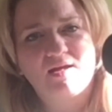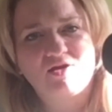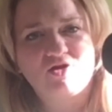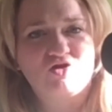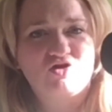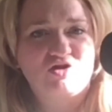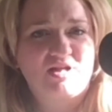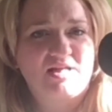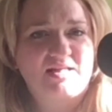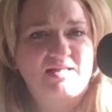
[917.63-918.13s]

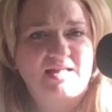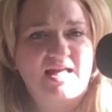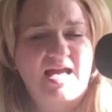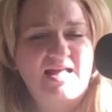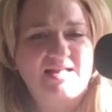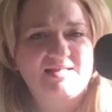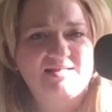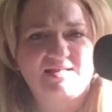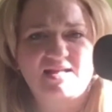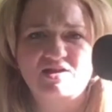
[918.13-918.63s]
usually in the
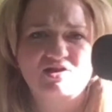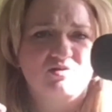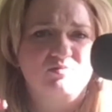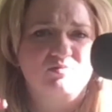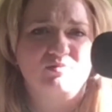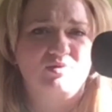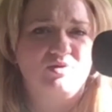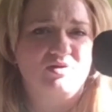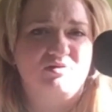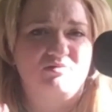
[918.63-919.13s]
head
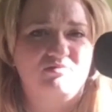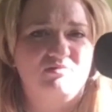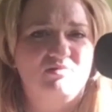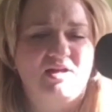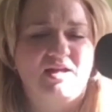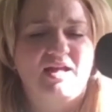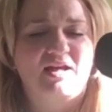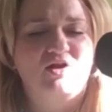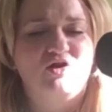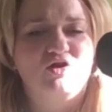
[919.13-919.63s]
section, but
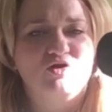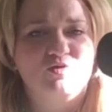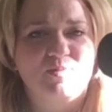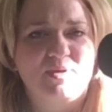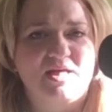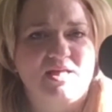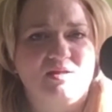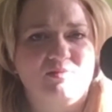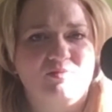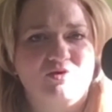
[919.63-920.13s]
it could
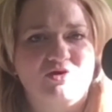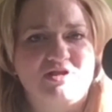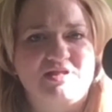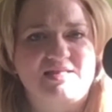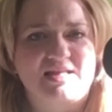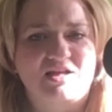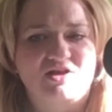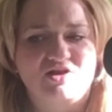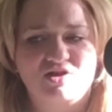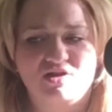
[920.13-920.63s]
be in the body
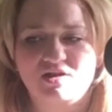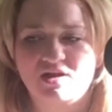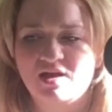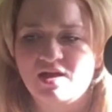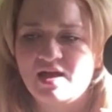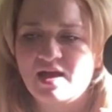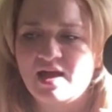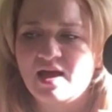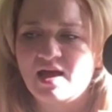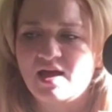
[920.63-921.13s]
section,
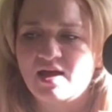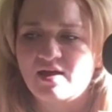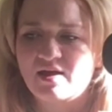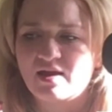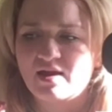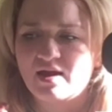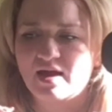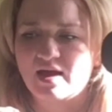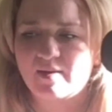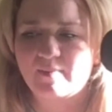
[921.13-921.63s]

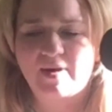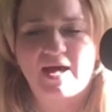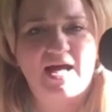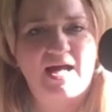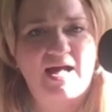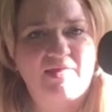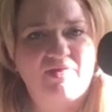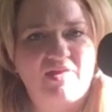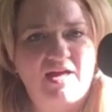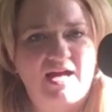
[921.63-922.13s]

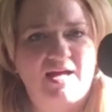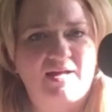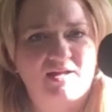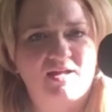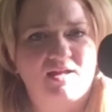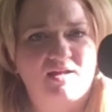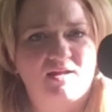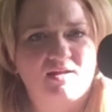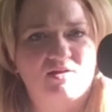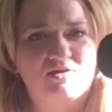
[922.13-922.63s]
and that
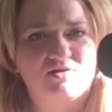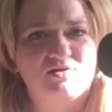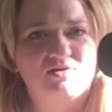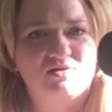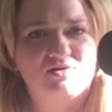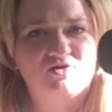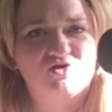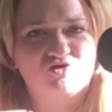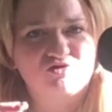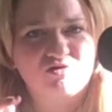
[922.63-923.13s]

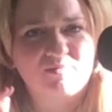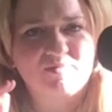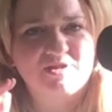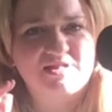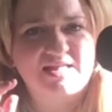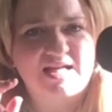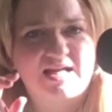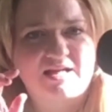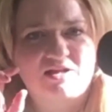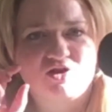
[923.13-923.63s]

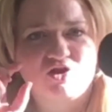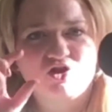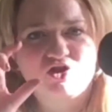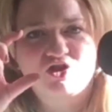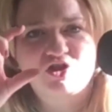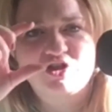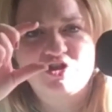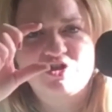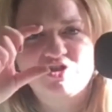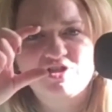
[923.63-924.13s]
script tag
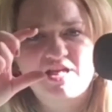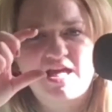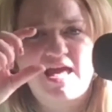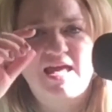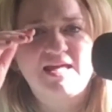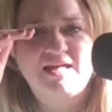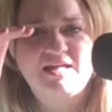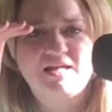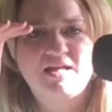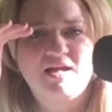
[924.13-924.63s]
could
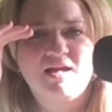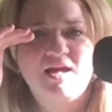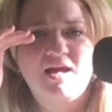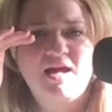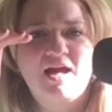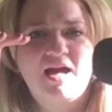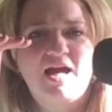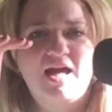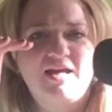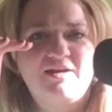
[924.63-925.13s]
contain
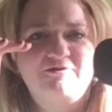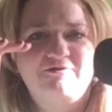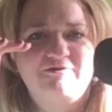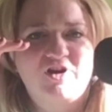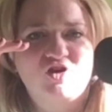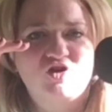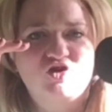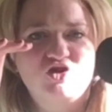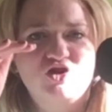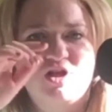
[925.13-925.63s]
a
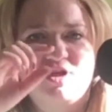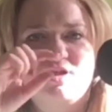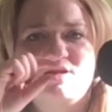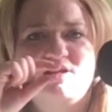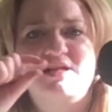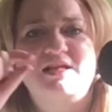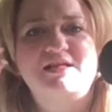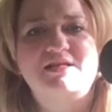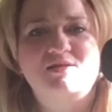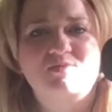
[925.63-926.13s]
function
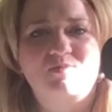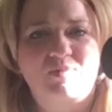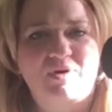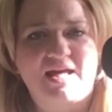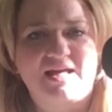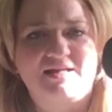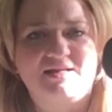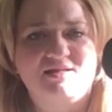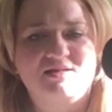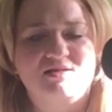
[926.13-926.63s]
that
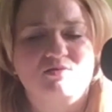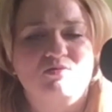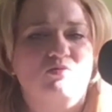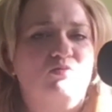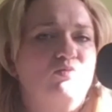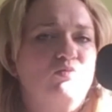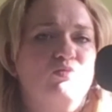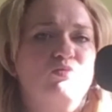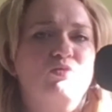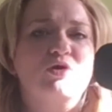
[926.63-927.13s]
explains
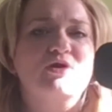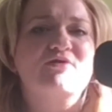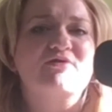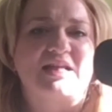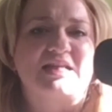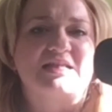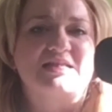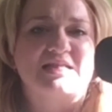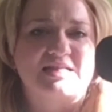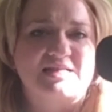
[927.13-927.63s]
what
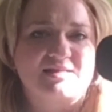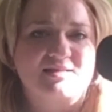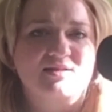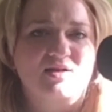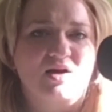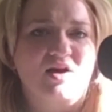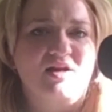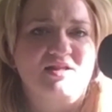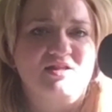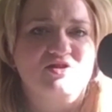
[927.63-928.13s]
event it's
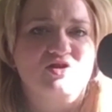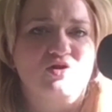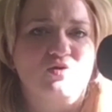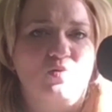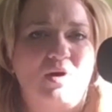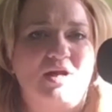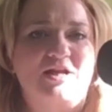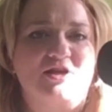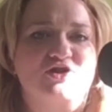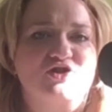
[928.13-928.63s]
tied to,
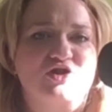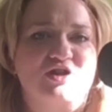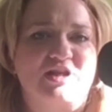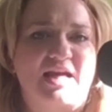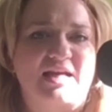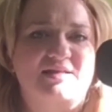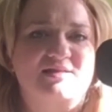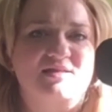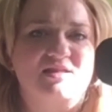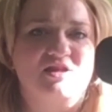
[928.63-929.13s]
when it should
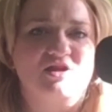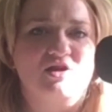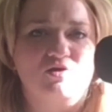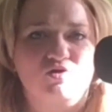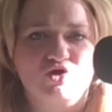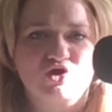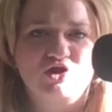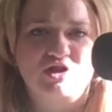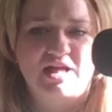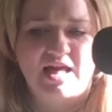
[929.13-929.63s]

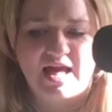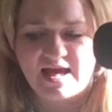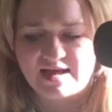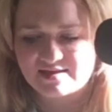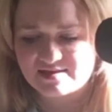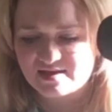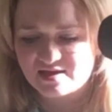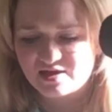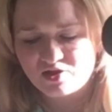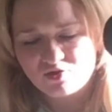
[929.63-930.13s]
execute. Should it
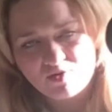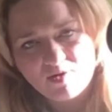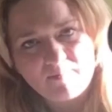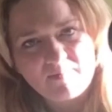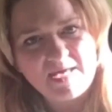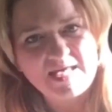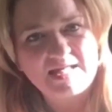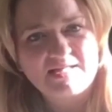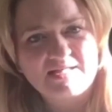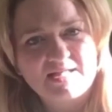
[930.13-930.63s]
execute
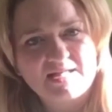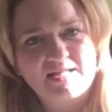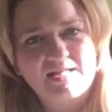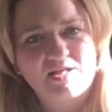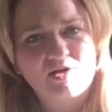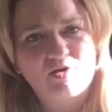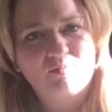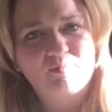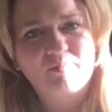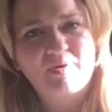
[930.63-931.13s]

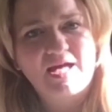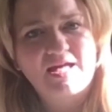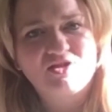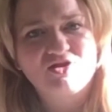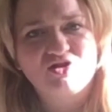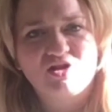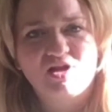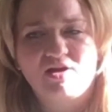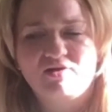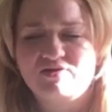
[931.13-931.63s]
immediately on
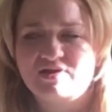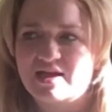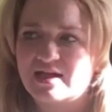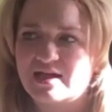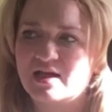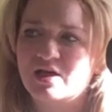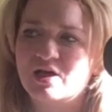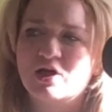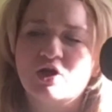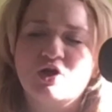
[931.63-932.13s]
page
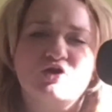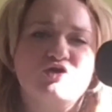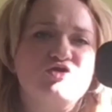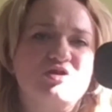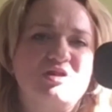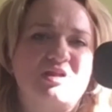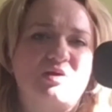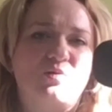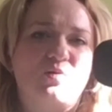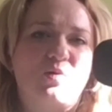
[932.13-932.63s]
loading?
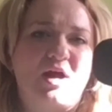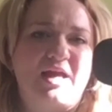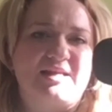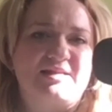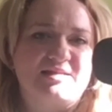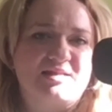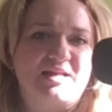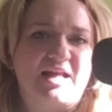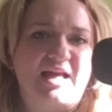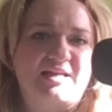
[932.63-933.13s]
Should it
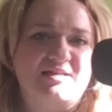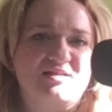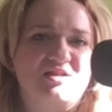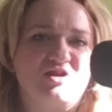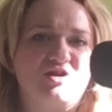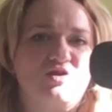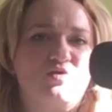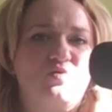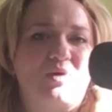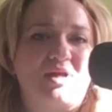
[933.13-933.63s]
wait and
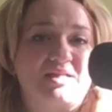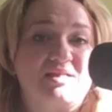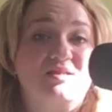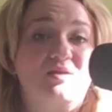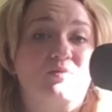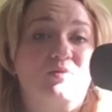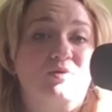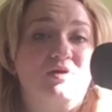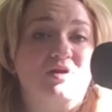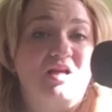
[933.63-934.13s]
execute when
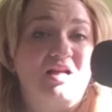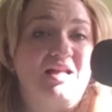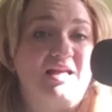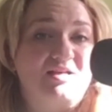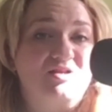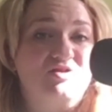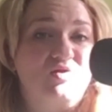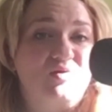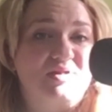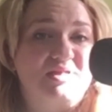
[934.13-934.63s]
someone
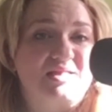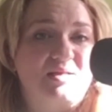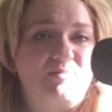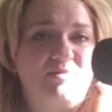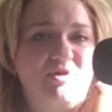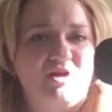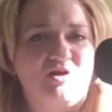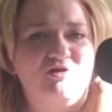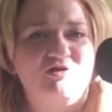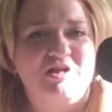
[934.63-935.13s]
clicks on
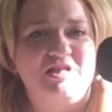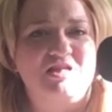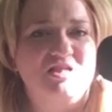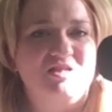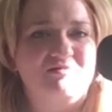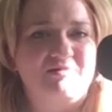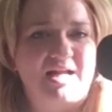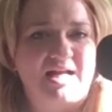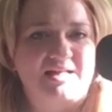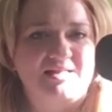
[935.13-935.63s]
something or
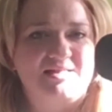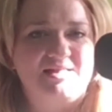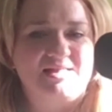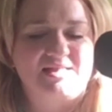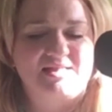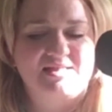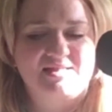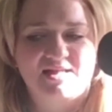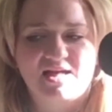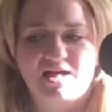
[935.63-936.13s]
interacts
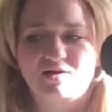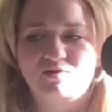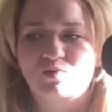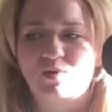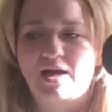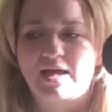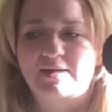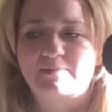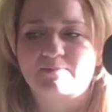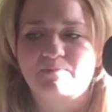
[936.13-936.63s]
in a certain
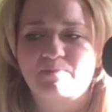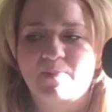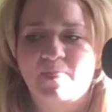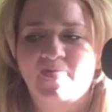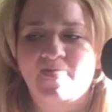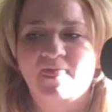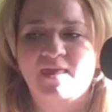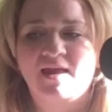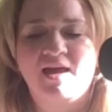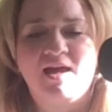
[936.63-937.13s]
way?
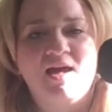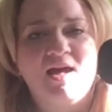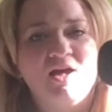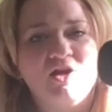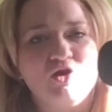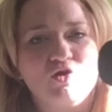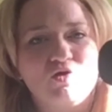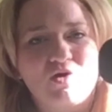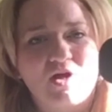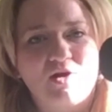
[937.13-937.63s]

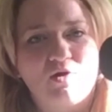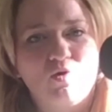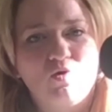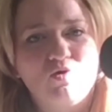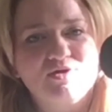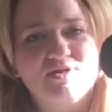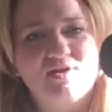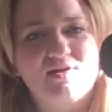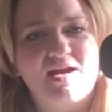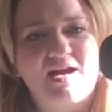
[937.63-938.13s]
You can
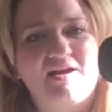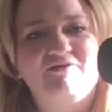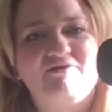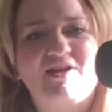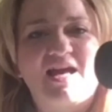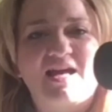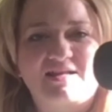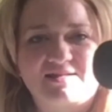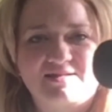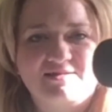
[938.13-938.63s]
also have
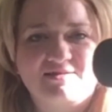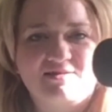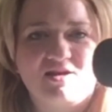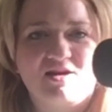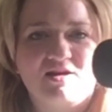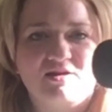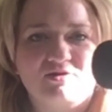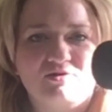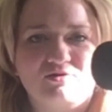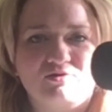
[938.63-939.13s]

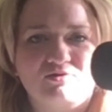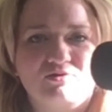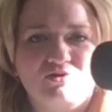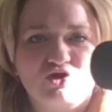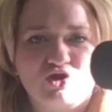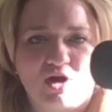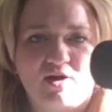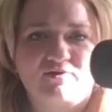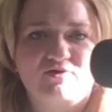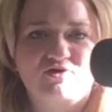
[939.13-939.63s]
external
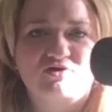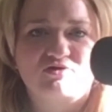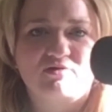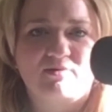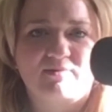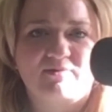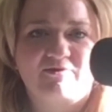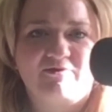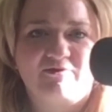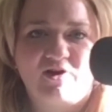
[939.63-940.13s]

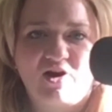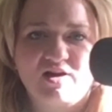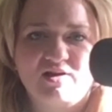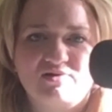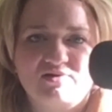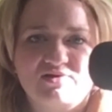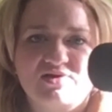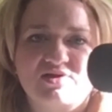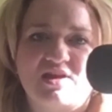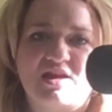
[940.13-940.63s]
JavaScript
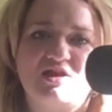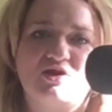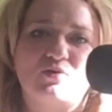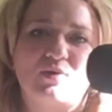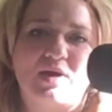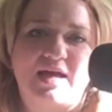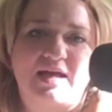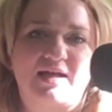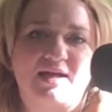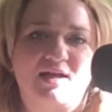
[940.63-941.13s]
files that you
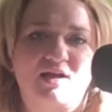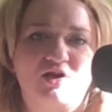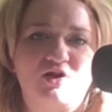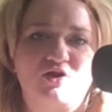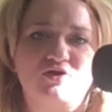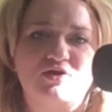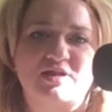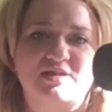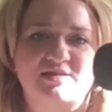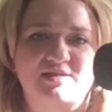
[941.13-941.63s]

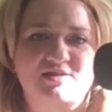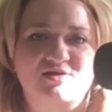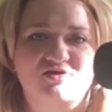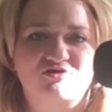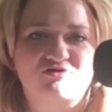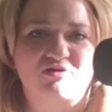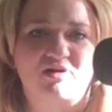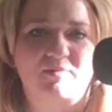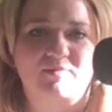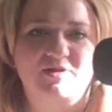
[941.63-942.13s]
include as a
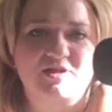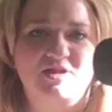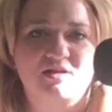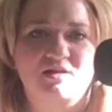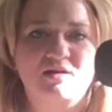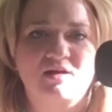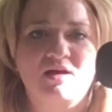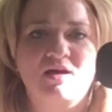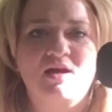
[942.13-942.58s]
script